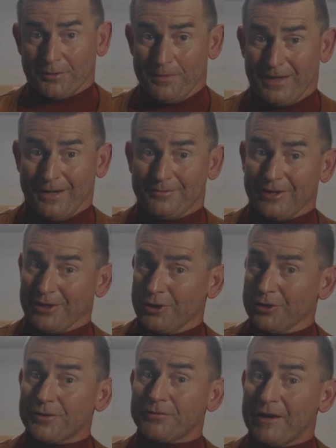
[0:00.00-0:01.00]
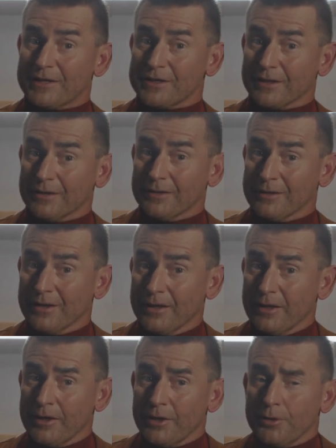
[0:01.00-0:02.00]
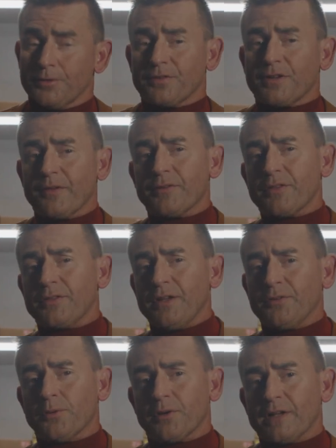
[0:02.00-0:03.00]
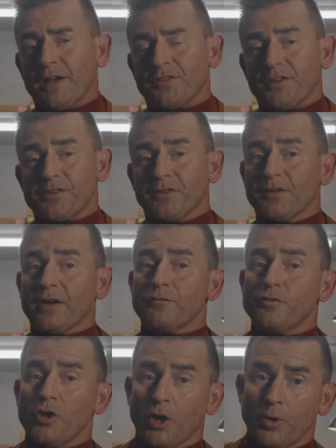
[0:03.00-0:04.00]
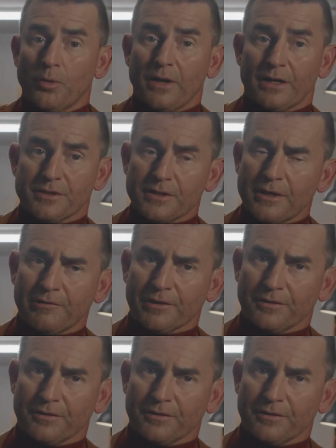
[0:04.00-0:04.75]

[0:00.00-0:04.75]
me, I've done a lot of scratching, you discover that these organizations have no engineering